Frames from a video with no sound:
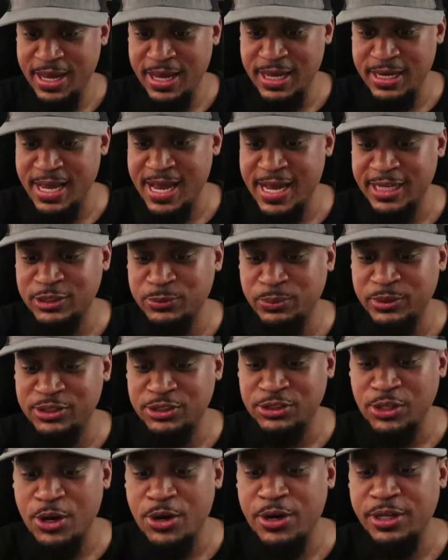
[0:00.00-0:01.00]
And as we
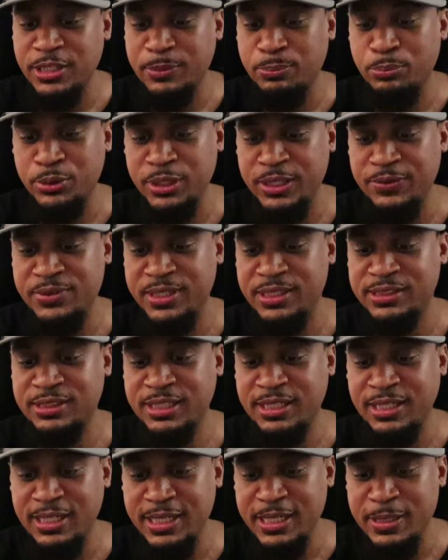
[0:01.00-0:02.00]
saw in the previous
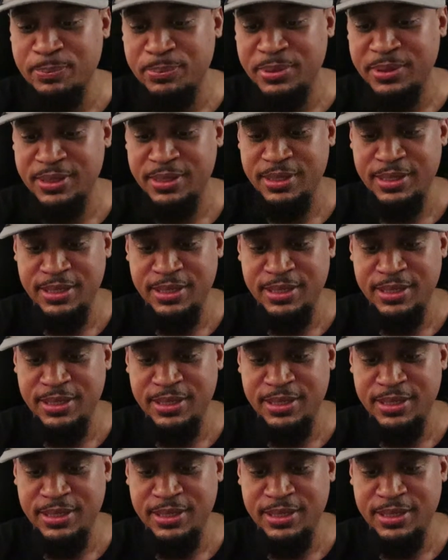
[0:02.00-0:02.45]
clip,